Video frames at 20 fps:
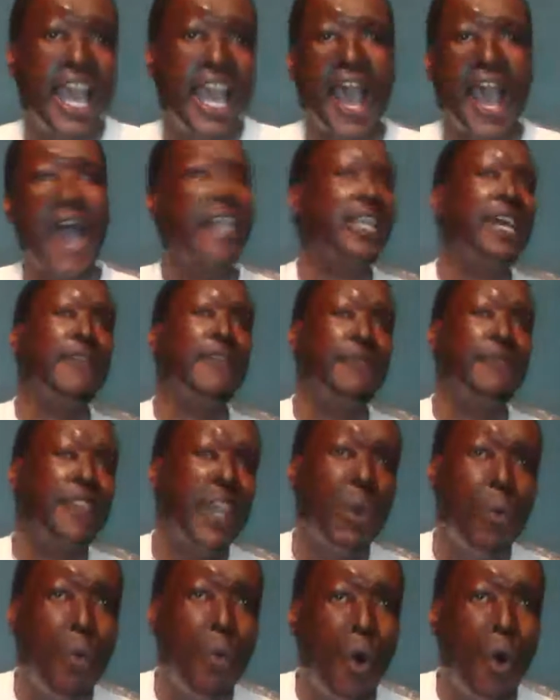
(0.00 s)
And if
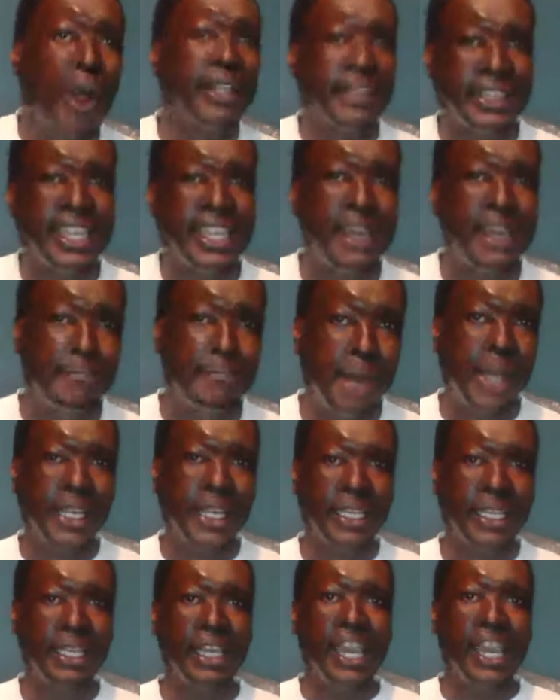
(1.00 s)
they want their
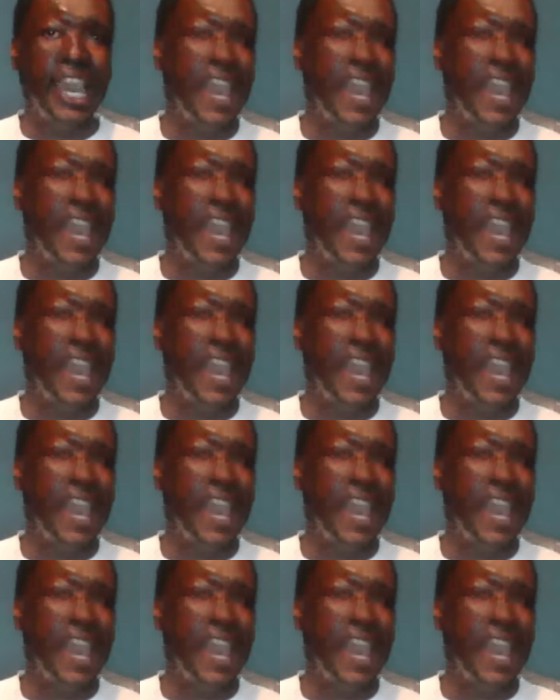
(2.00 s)
money,